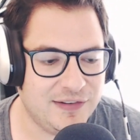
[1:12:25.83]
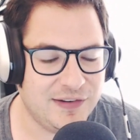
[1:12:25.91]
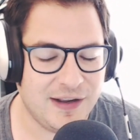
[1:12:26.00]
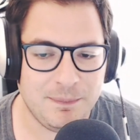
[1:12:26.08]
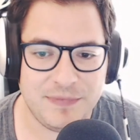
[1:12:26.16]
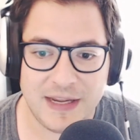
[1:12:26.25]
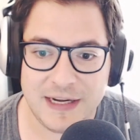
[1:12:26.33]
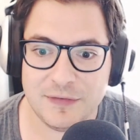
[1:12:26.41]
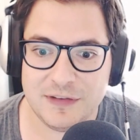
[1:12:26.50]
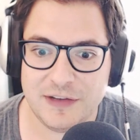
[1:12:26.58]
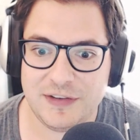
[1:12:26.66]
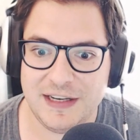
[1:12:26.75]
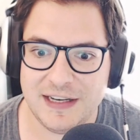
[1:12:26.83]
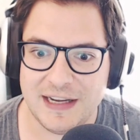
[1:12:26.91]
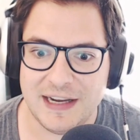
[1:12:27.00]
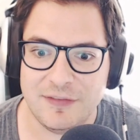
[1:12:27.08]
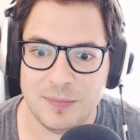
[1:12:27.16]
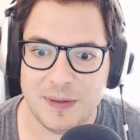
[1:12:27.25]
And um, thank you for listening
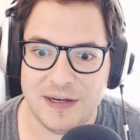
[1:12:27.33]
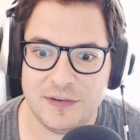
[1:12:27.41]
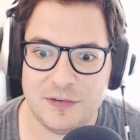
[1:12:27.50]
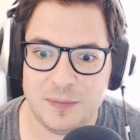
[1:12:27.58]
again, everybody.